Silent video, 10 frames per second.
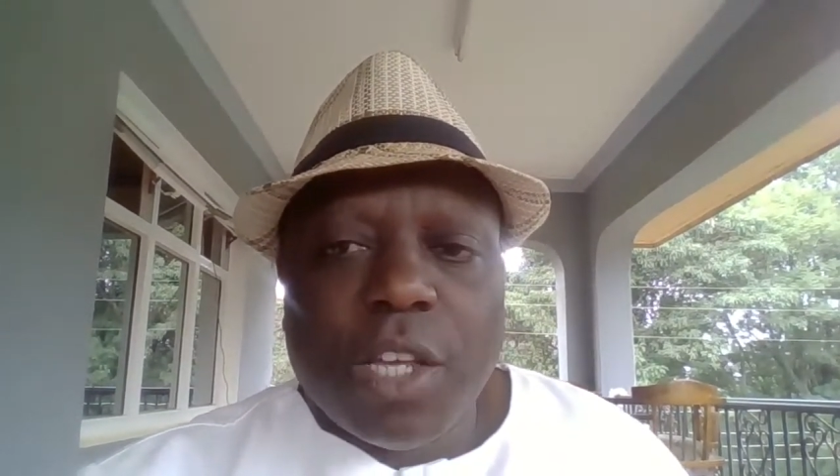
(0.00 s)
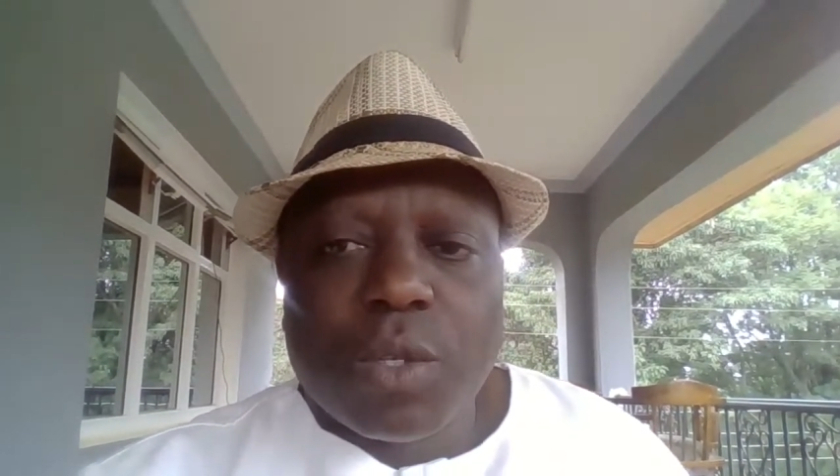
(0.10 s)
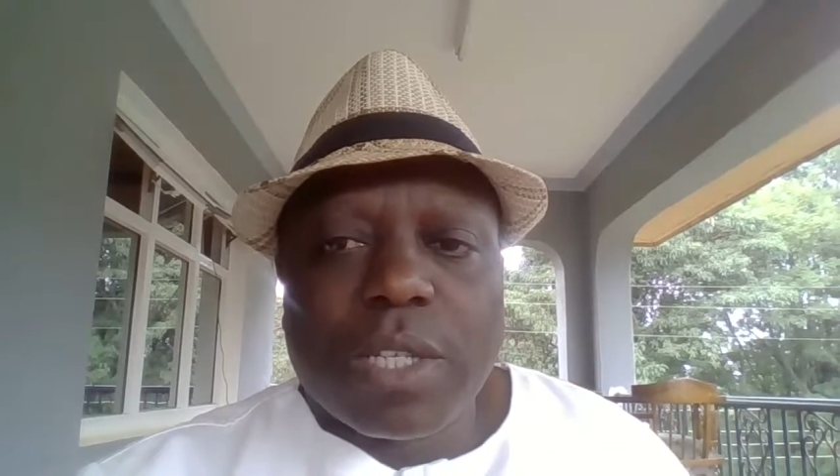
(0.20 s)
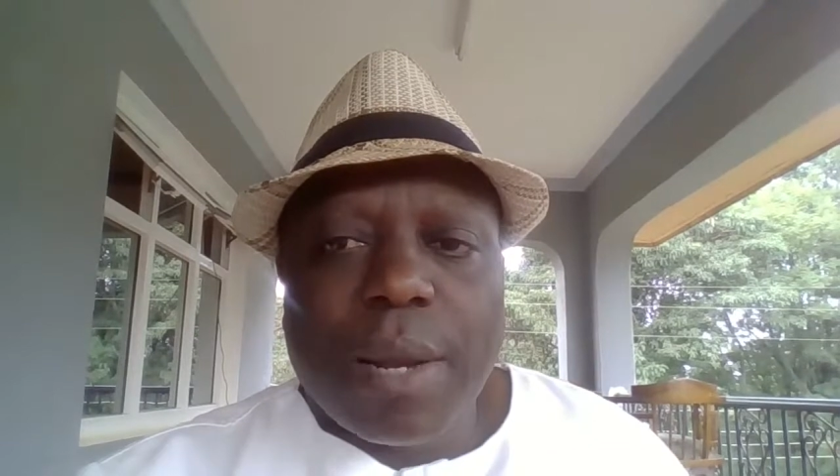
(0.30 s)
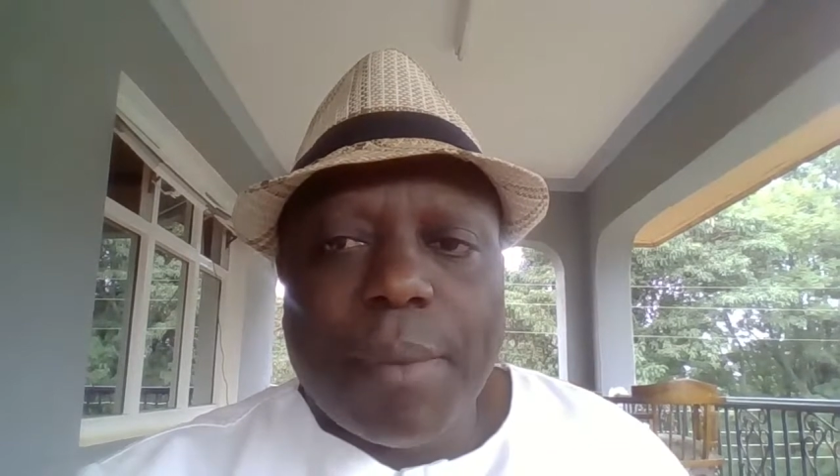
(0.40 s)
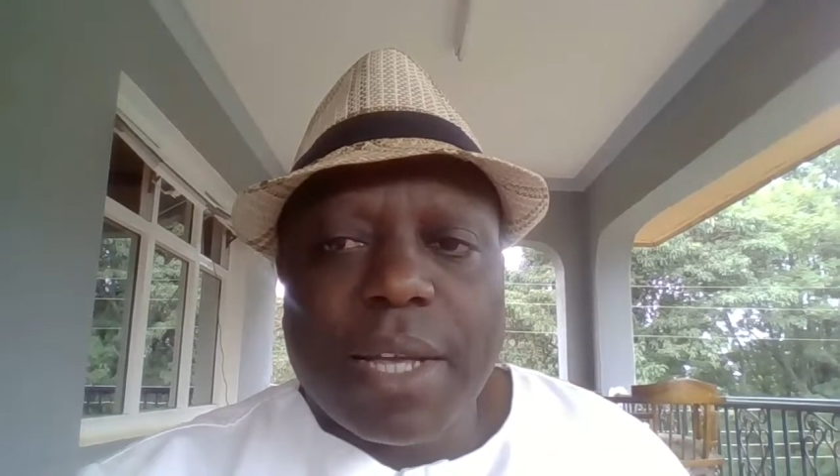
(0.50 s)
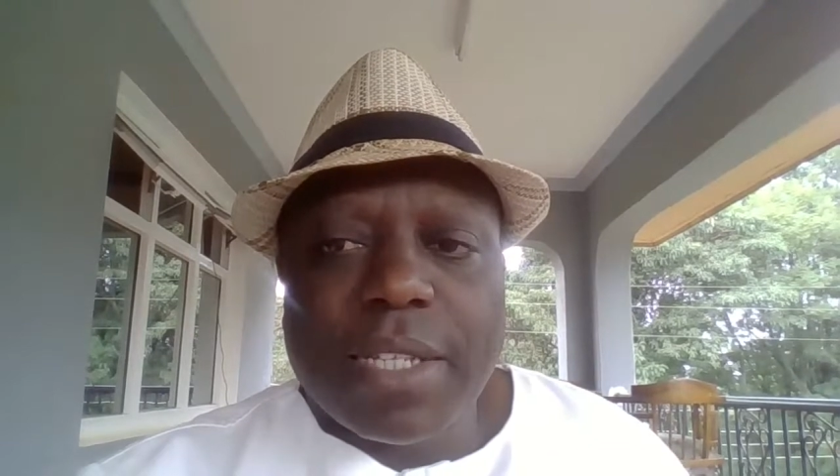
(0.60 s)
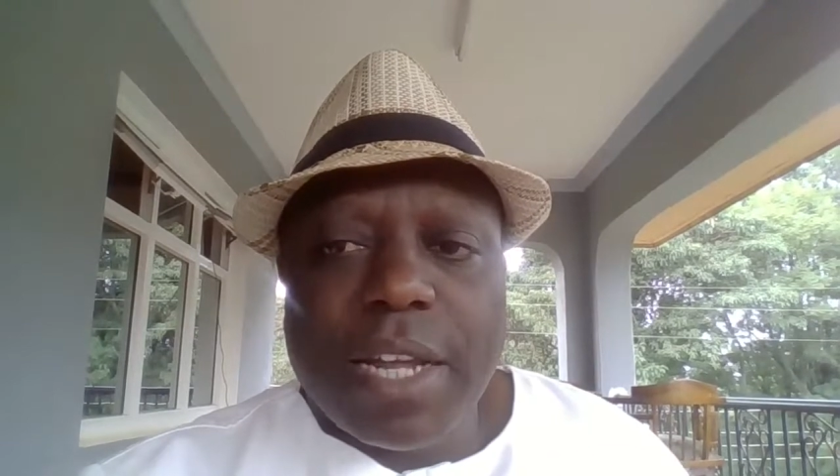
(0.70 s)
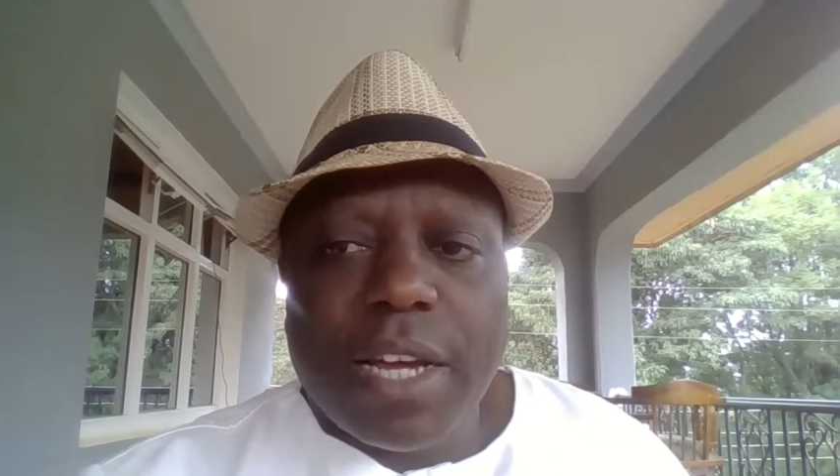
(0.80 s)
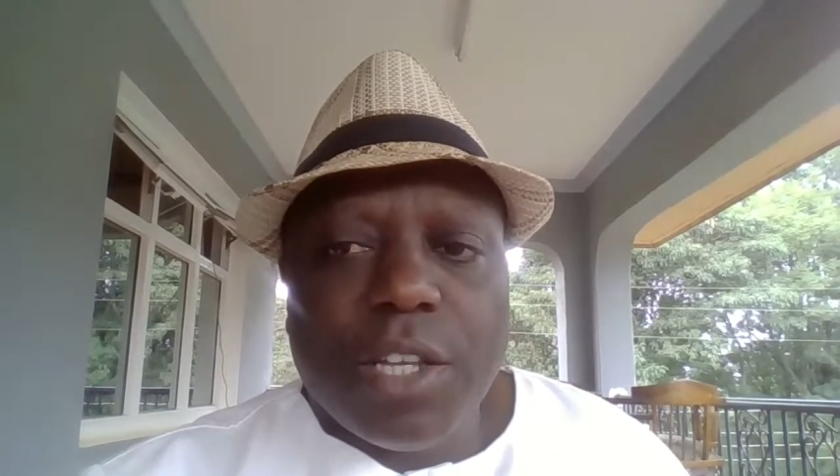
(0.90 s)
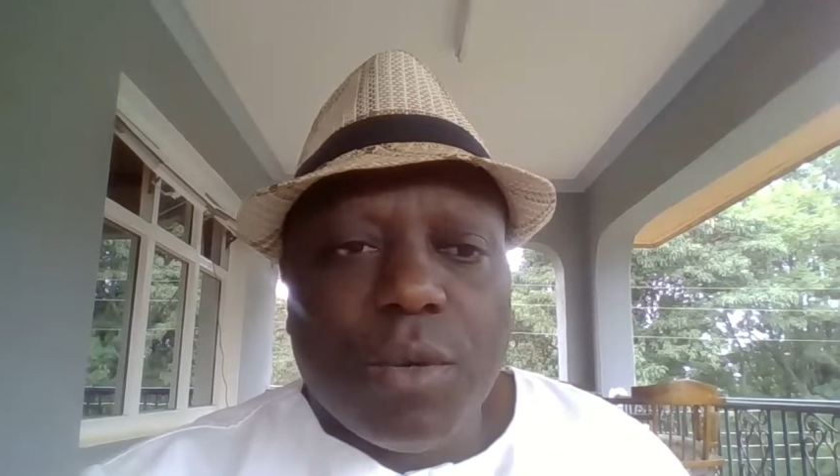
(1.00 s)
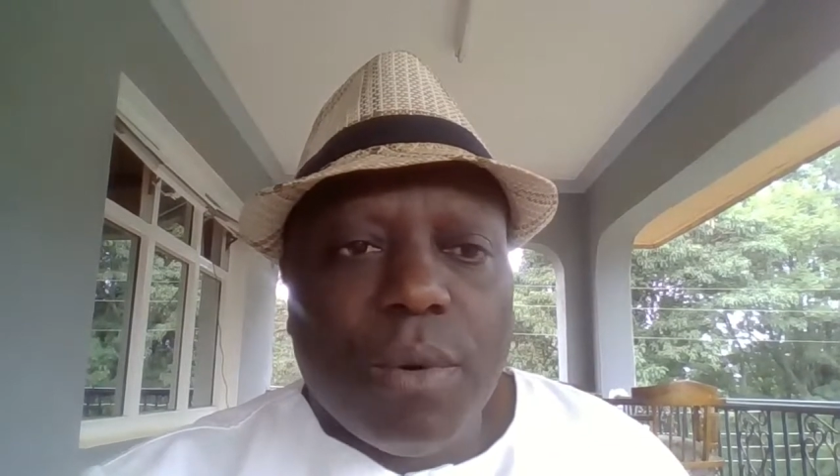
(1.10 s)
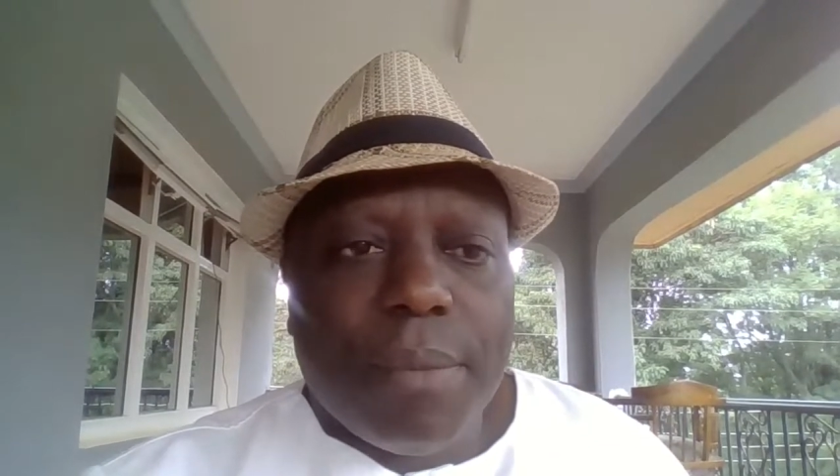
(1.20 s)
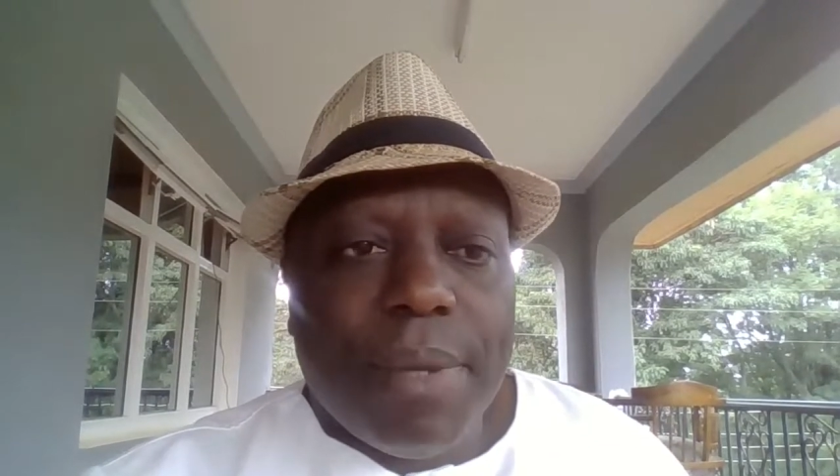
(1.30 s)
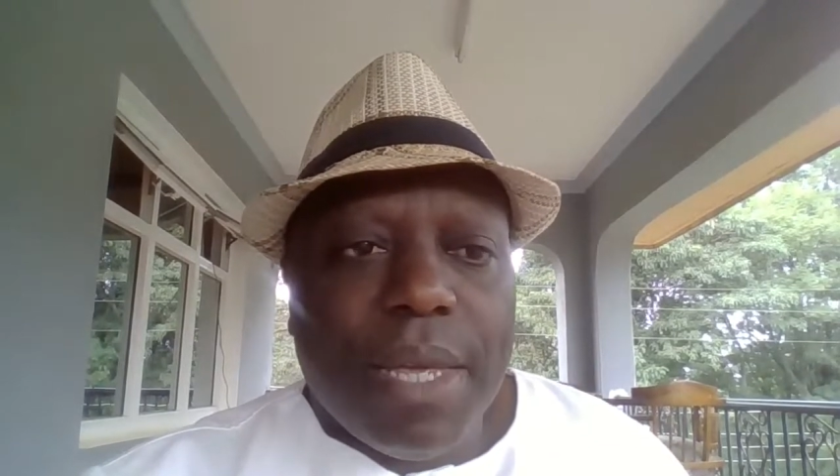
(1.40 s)
So as an ambassador, you
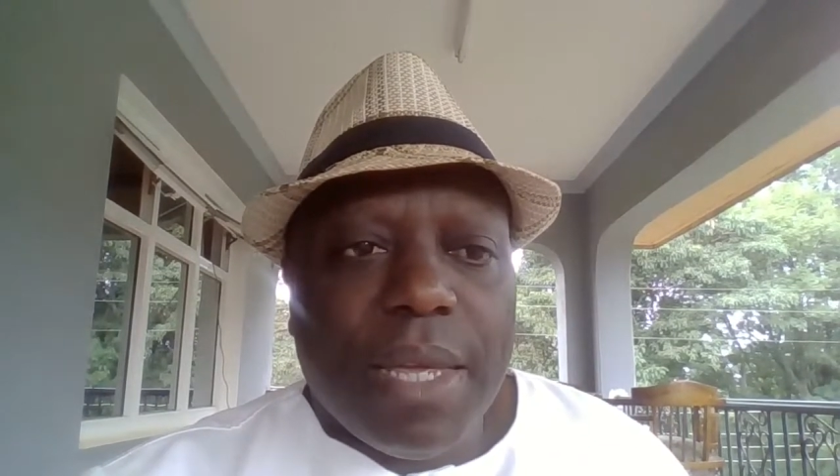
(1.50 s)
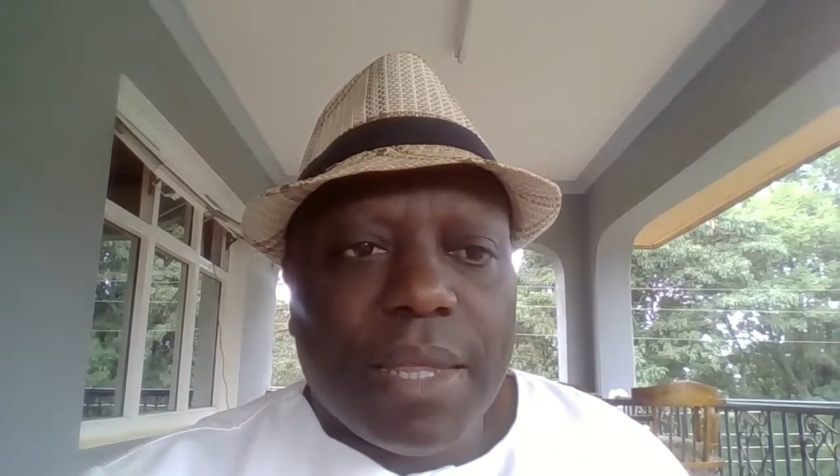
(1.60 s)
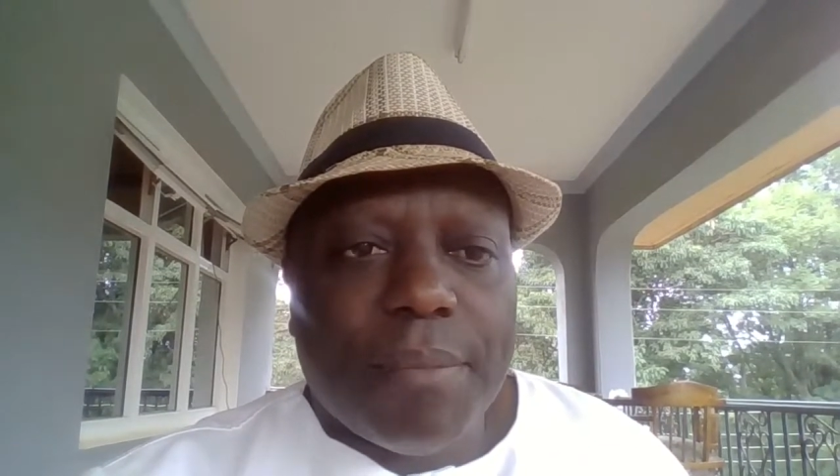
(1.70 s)
will be